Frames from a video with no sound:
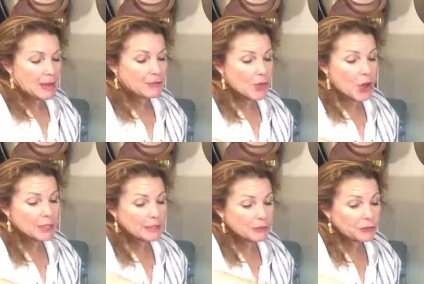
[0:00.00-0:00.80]
If the
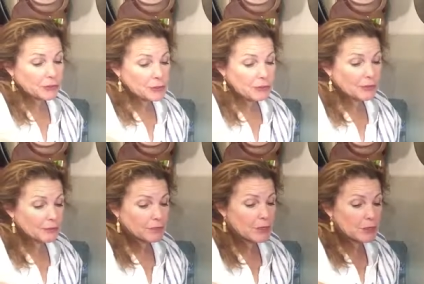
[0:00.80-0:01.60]
hollandaise is too
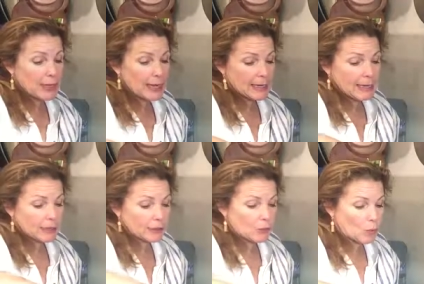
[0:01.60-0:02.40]
thick for you, you can
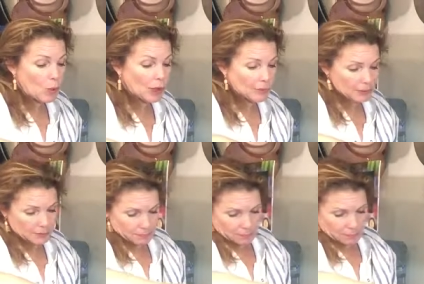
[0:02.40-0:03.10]
add a little water.